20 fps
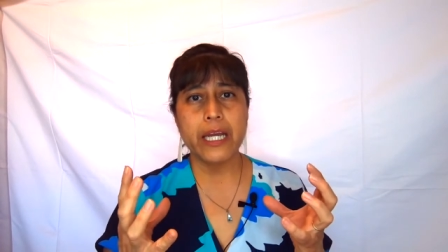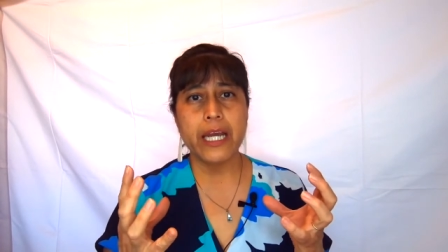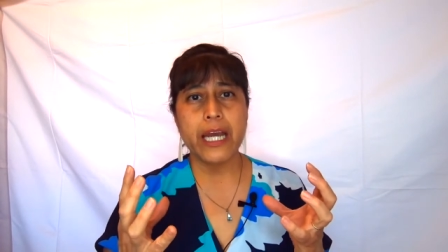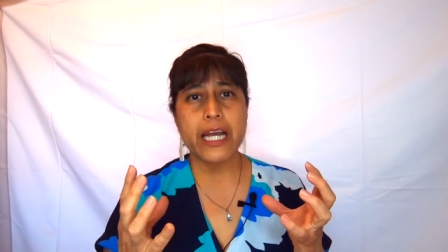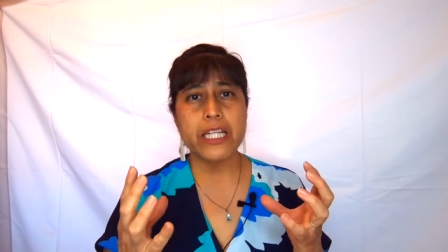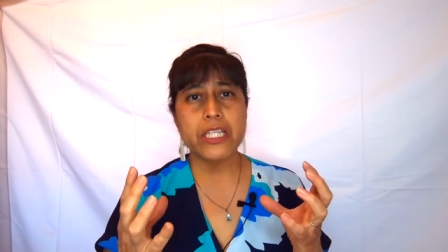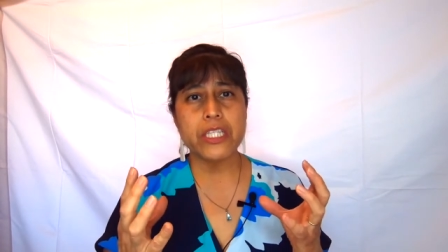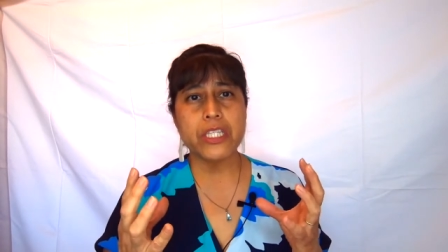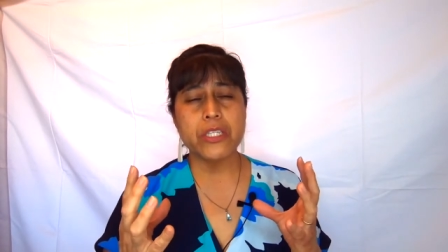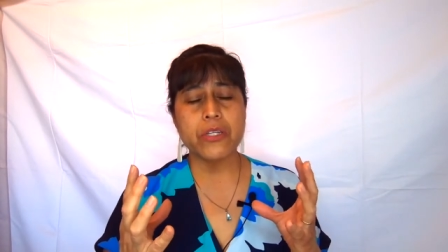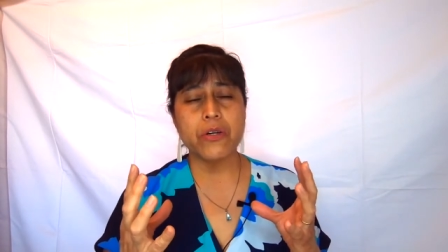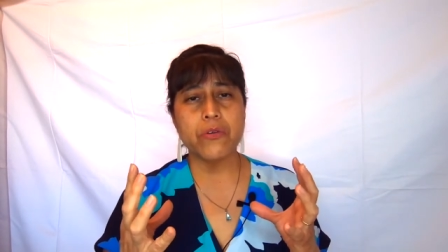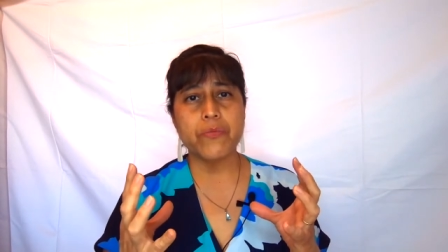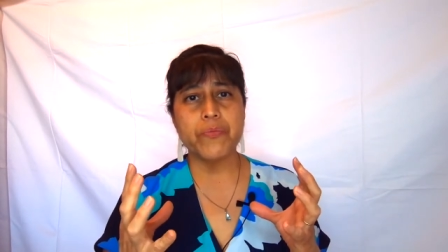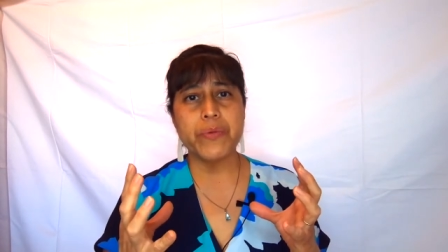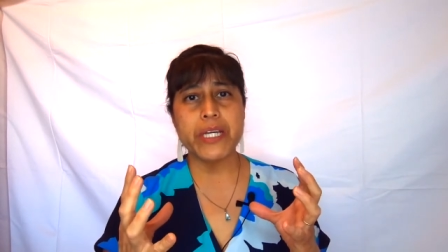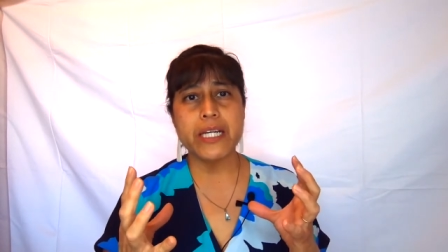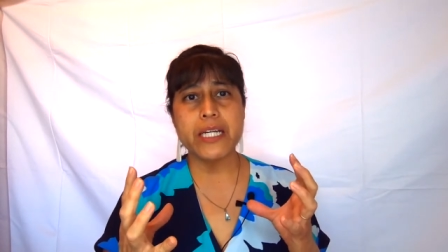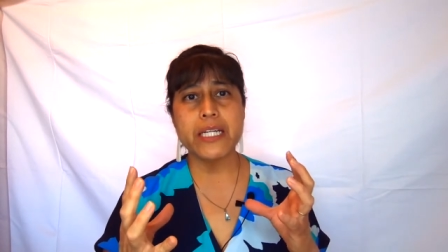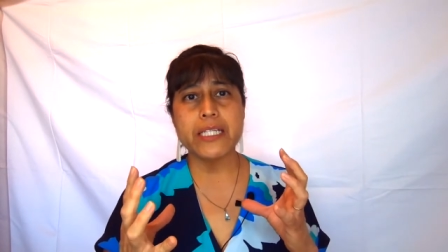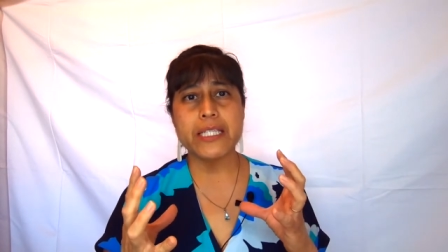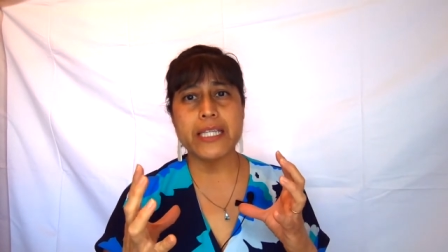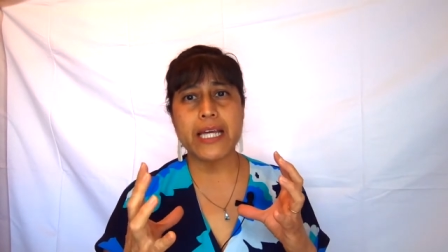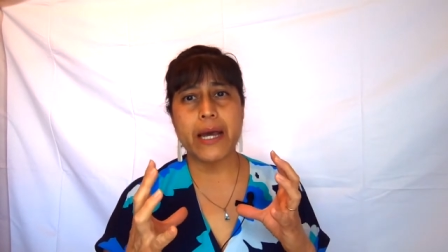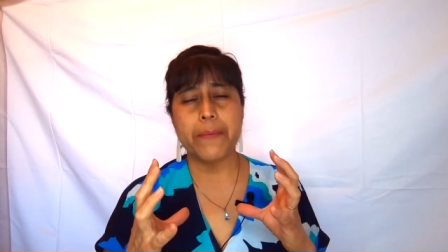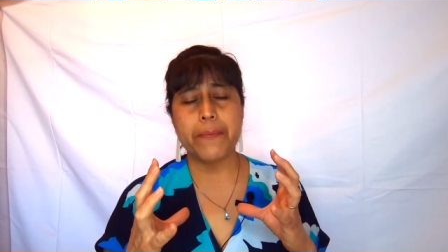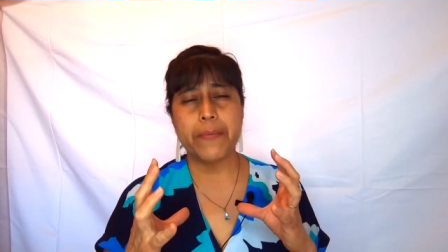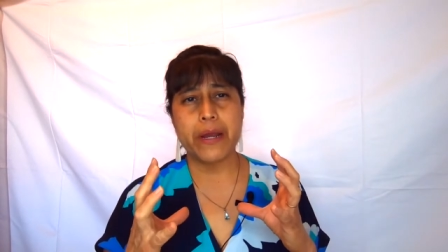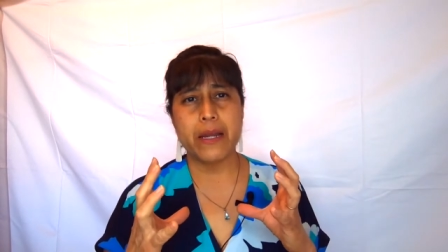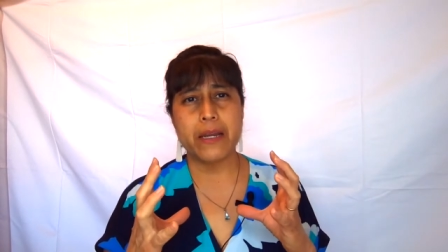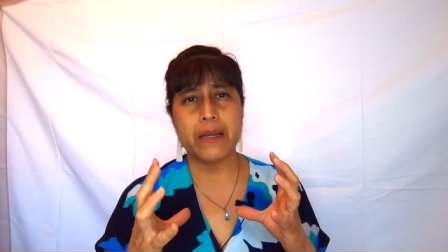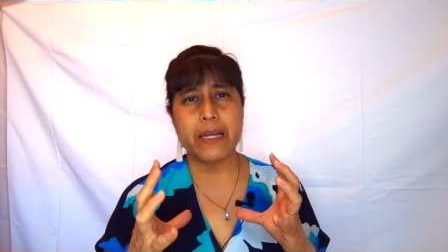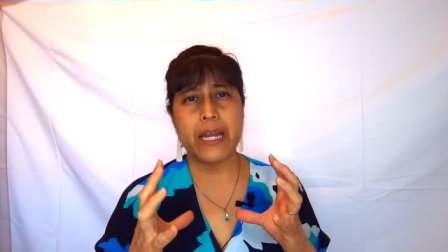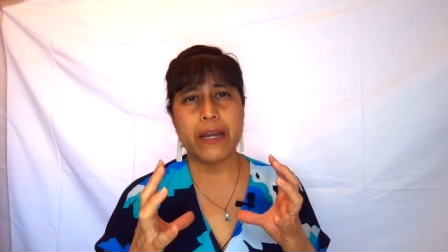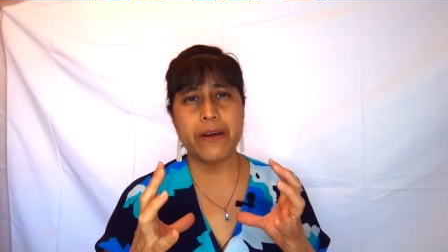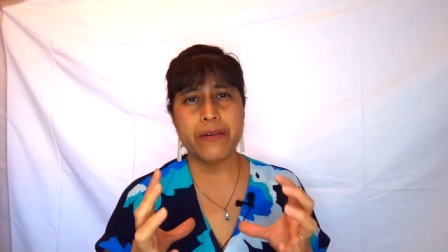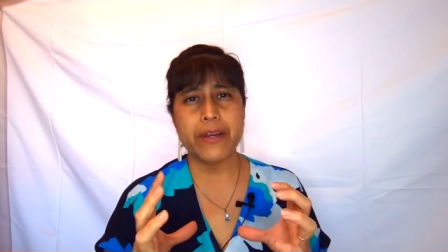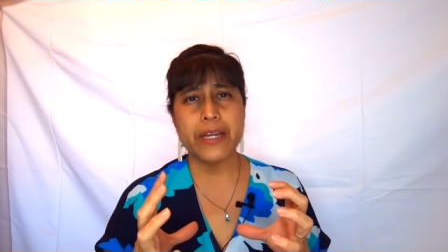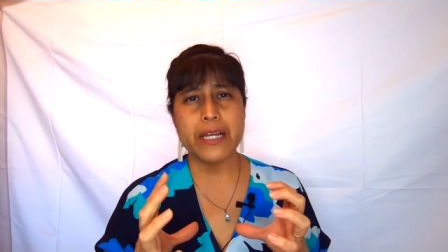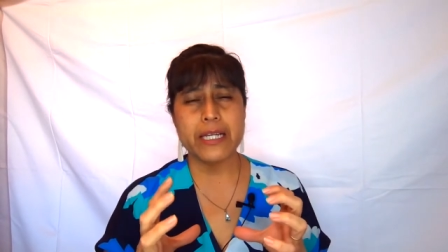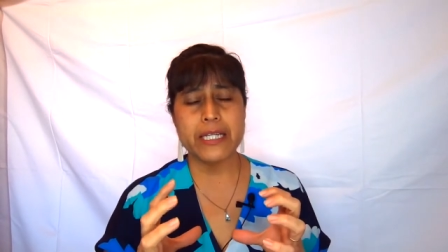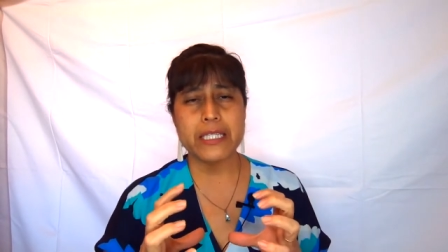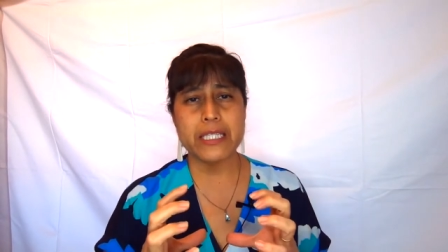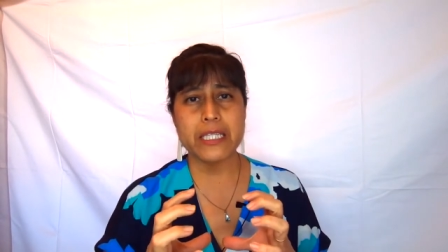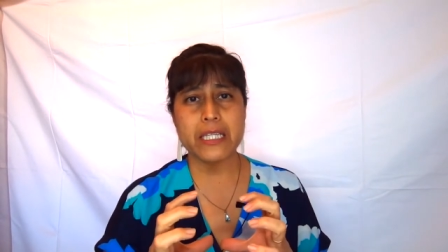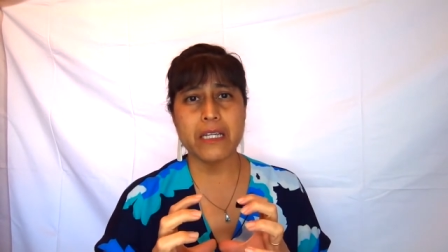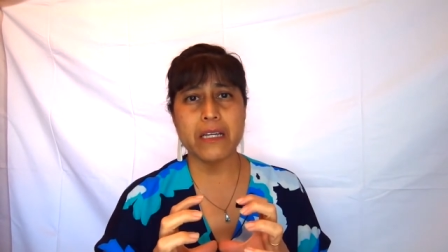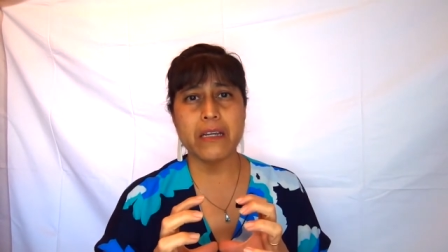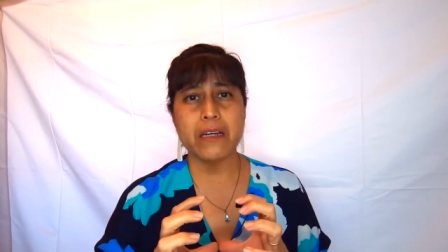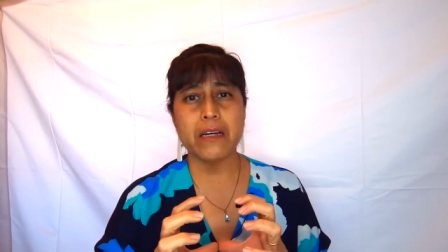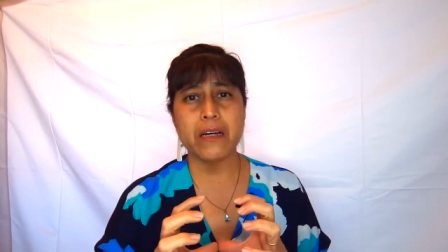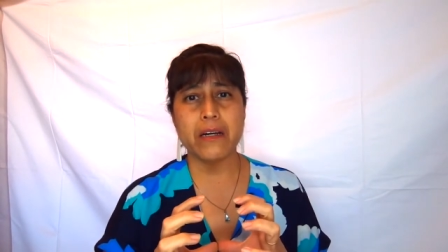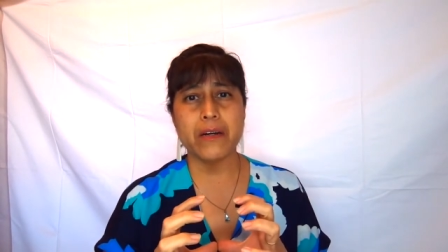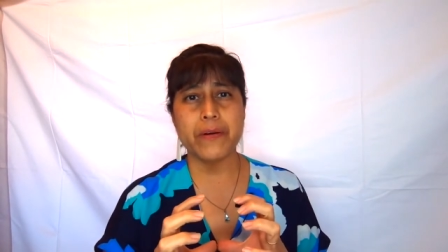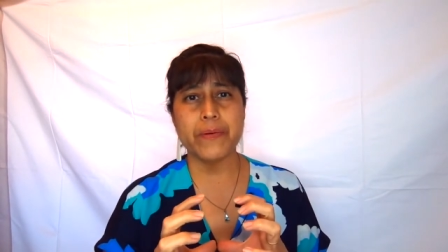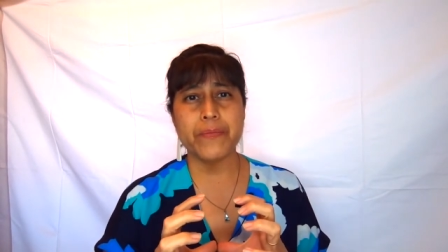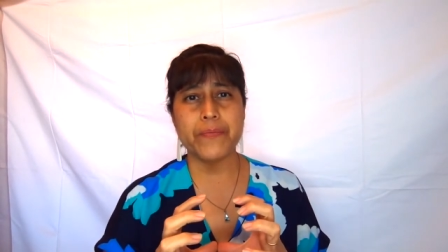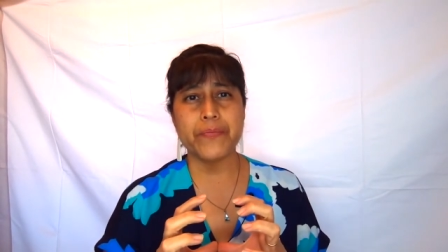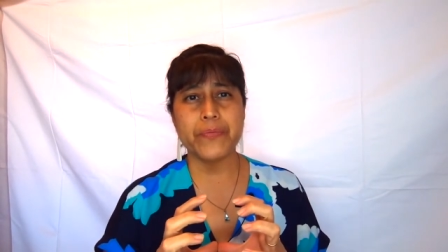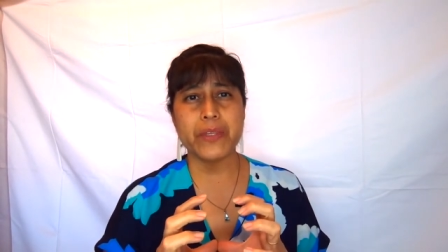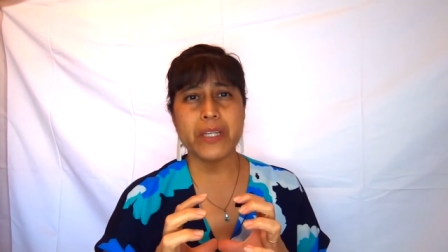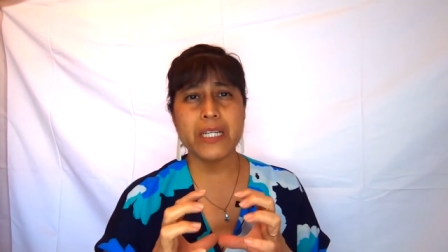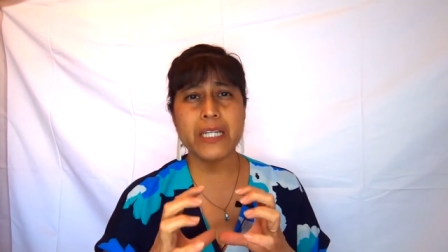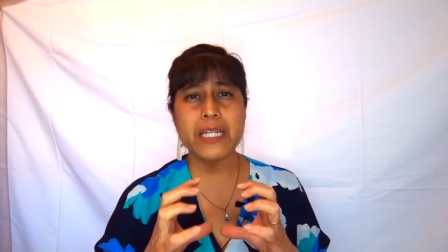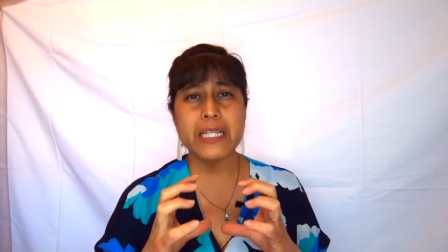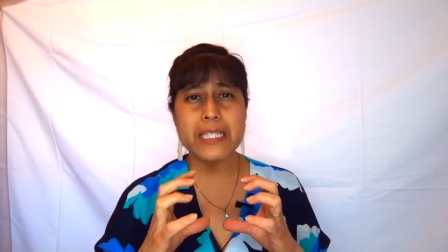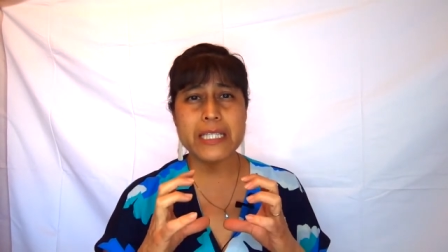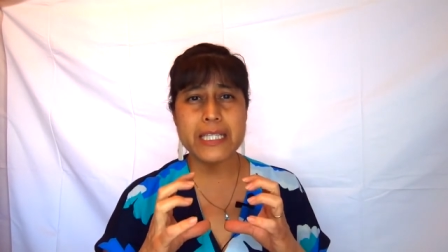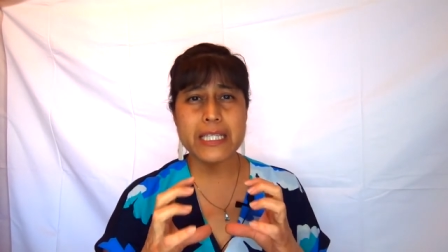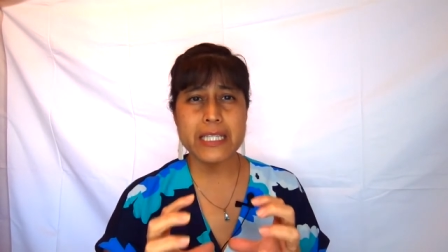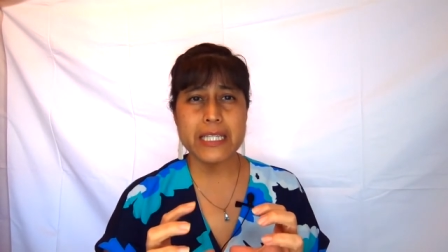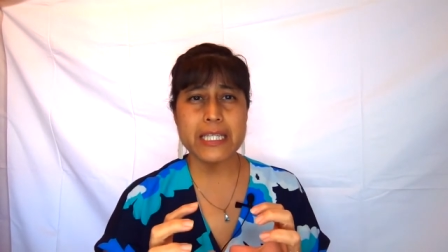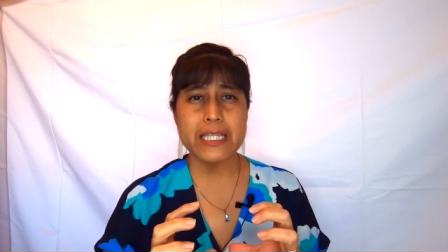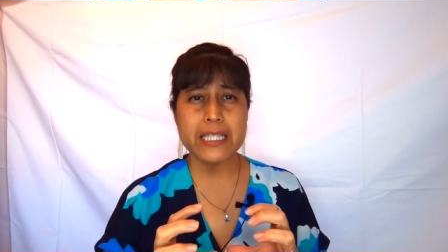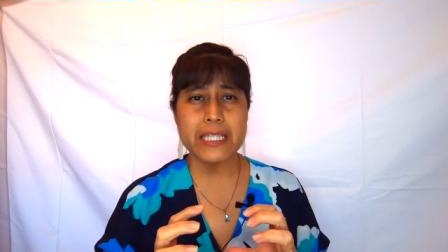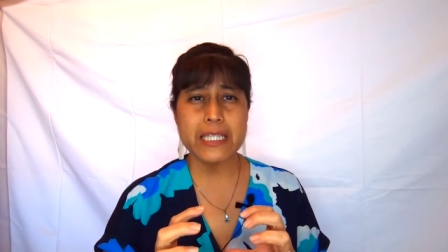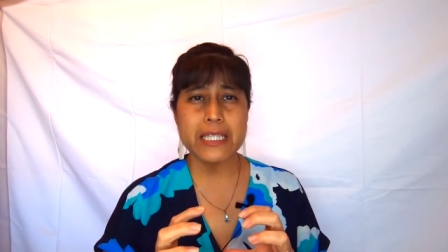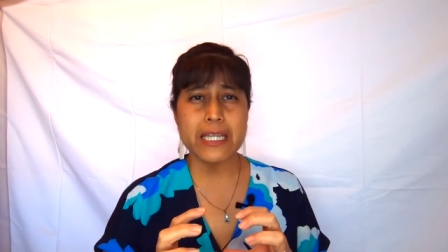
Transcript: and so because that binary consists